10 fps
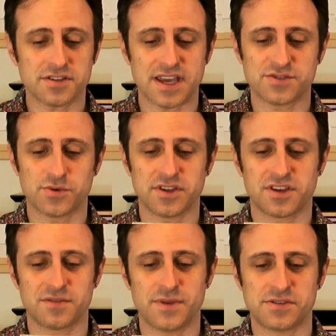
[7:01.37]
also has
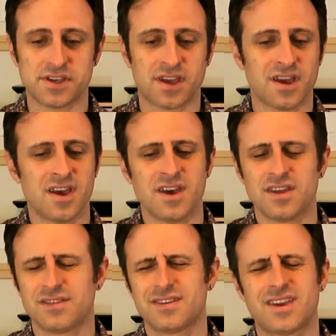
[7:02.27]
really good music.
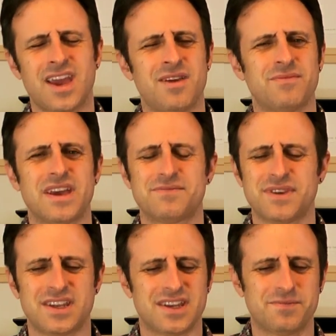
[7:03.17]
The game,
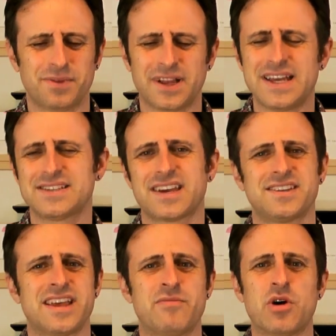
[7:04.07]
it plays like
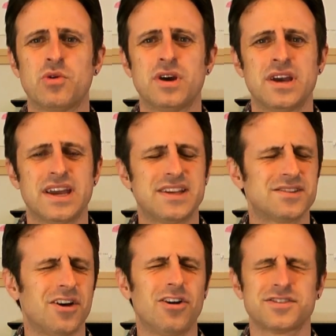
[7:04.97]
a demo.
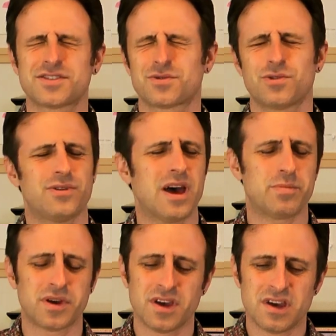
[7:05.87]
It's all screwed
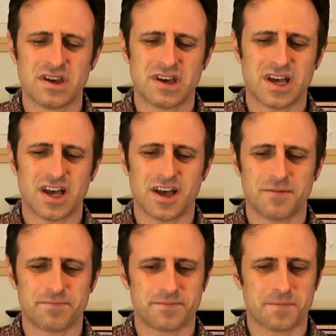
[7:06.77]
up. I